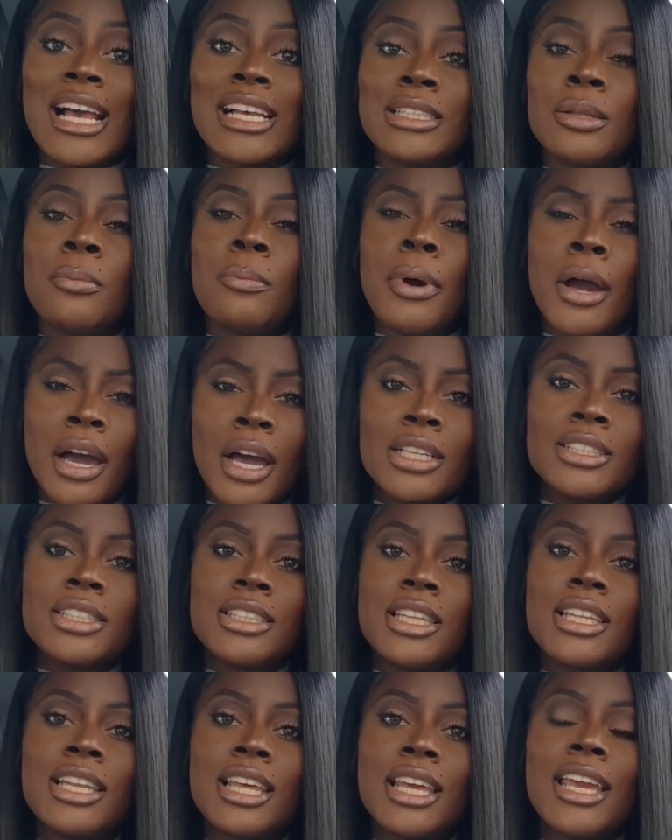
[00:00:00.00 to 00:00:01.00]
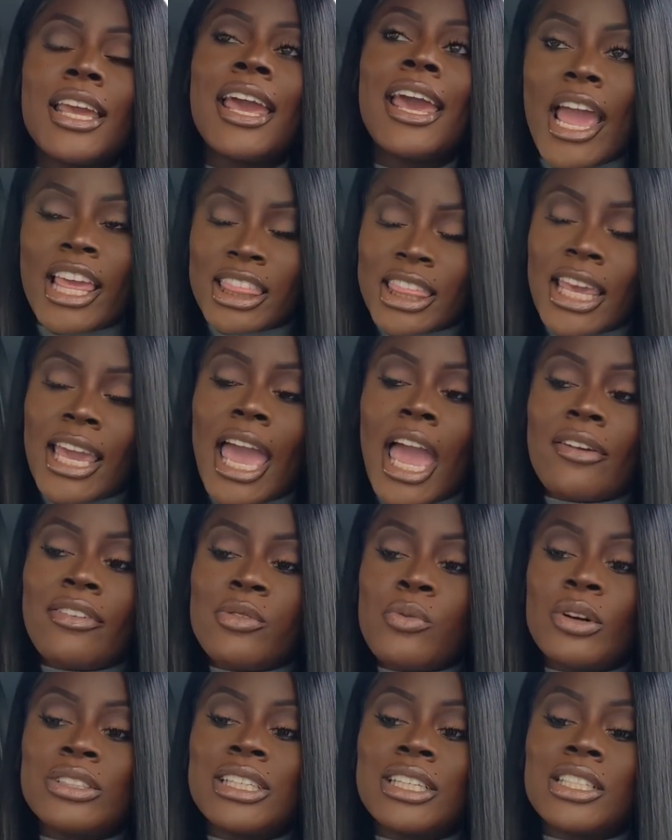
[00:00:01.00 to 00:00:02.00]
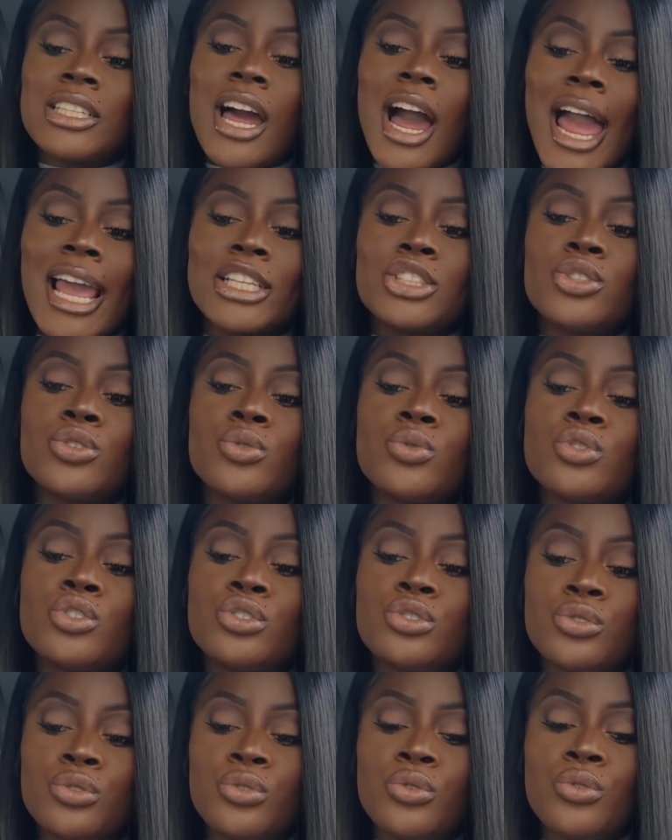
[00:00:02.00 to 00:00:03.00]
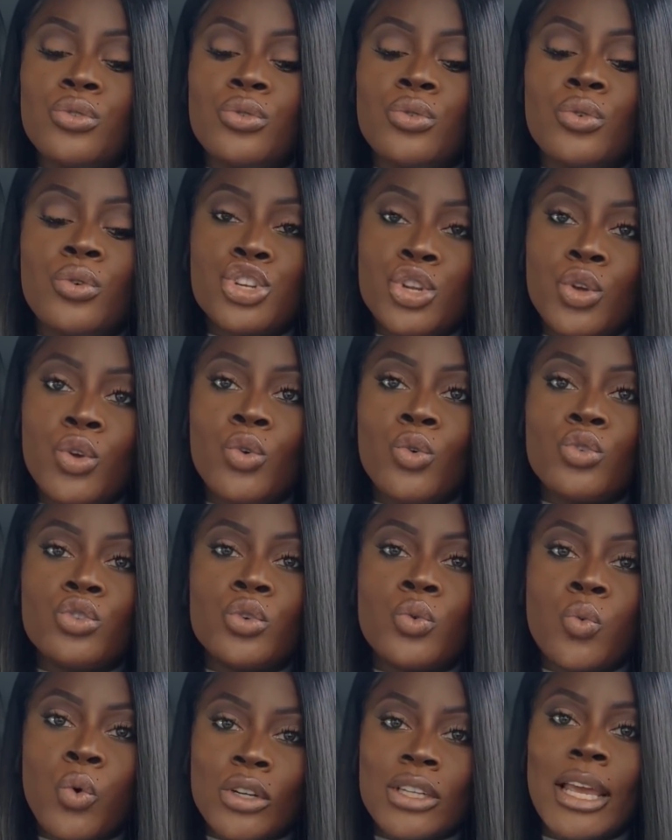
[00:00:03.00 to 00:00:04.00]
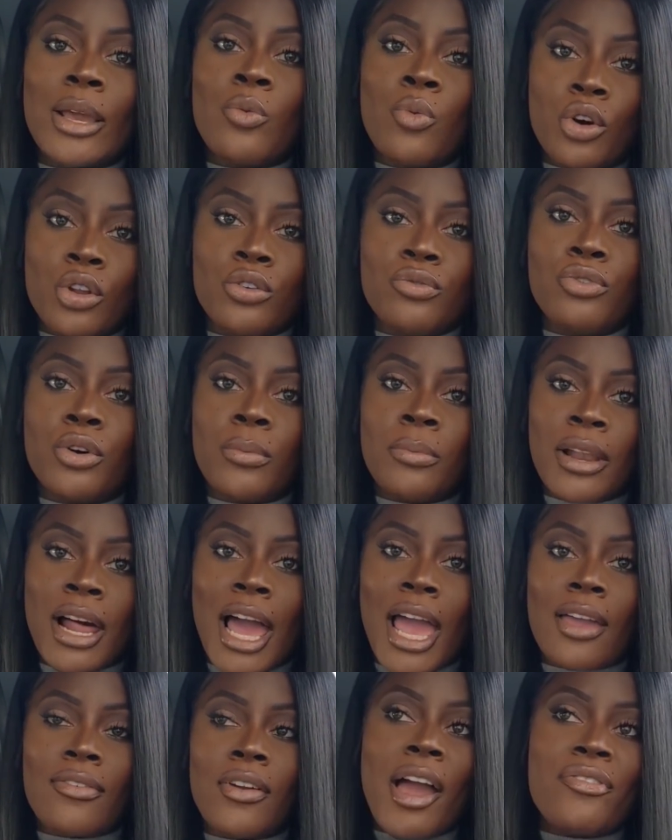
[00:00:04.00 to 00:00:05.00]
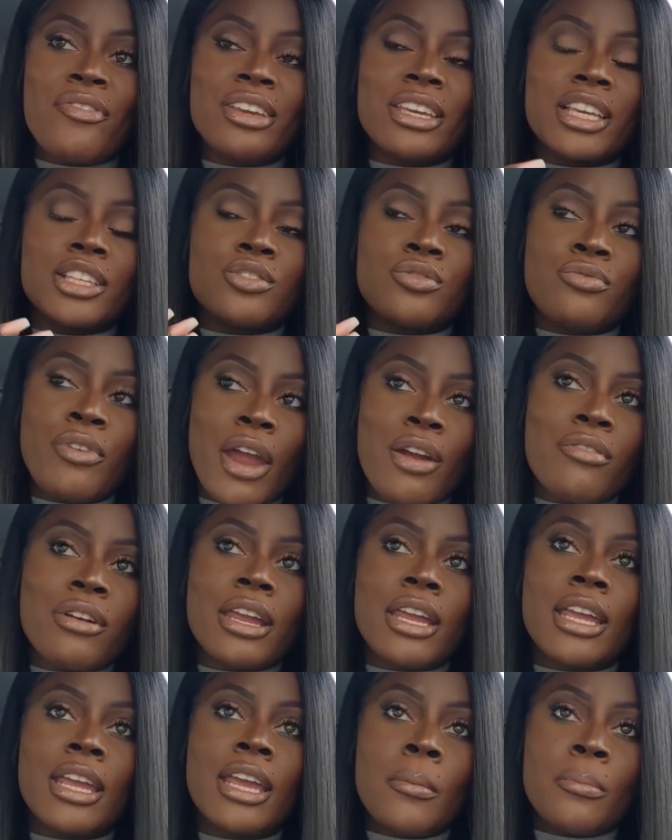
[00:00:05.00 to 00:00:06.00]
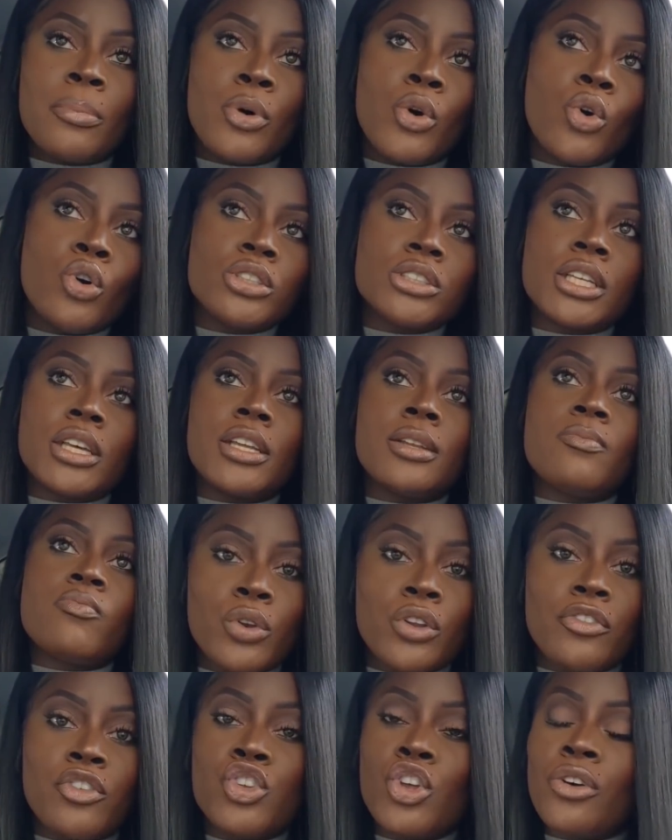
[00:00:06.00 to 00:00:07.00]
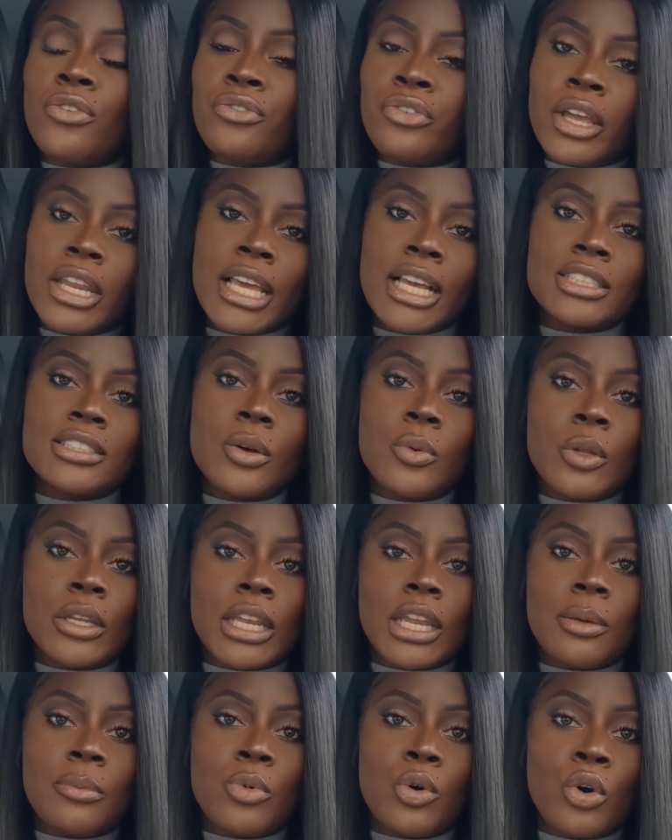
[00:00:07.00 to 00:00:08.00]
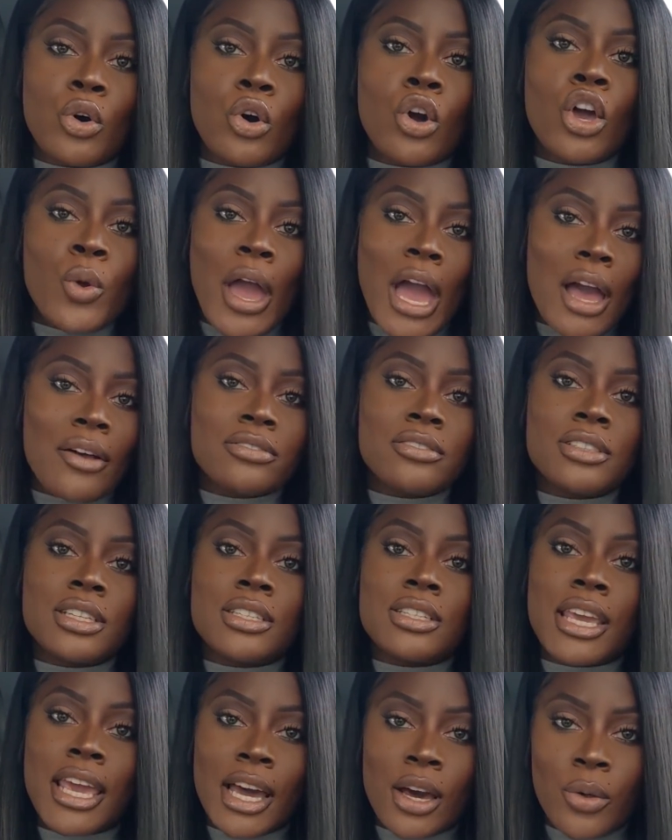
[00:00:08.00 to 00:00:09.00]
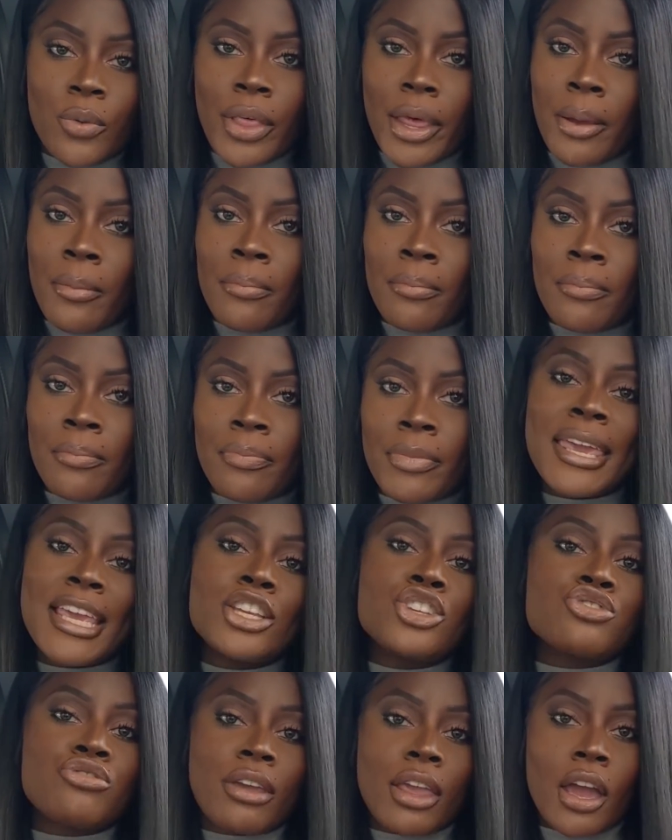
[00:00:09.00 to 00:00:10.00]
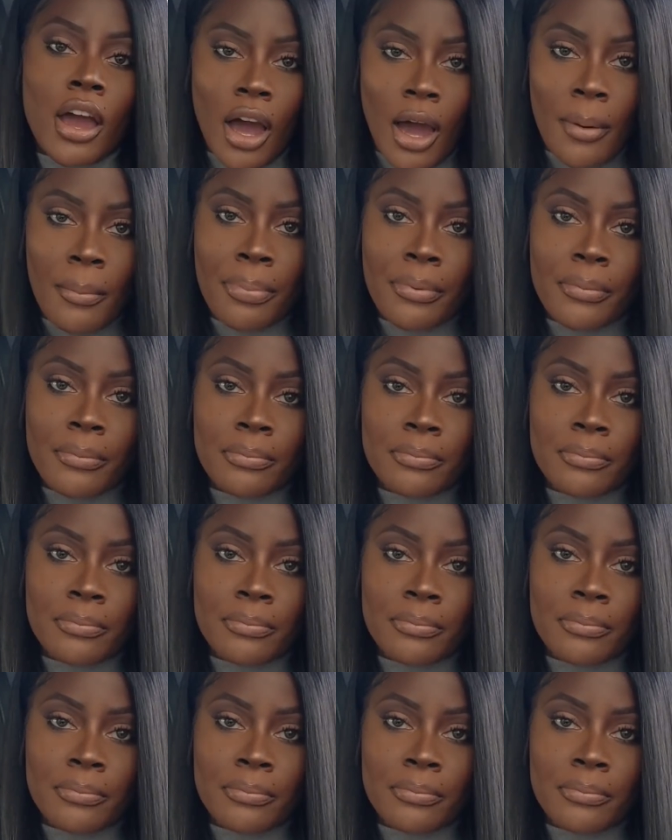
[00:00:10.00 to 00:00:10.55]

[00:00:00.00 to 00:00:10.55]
As in, personally, I think everyone's entitled to choose what they want from life. I think it's very important, if you're not feeling someone anymore, you have to tell them, be straight up.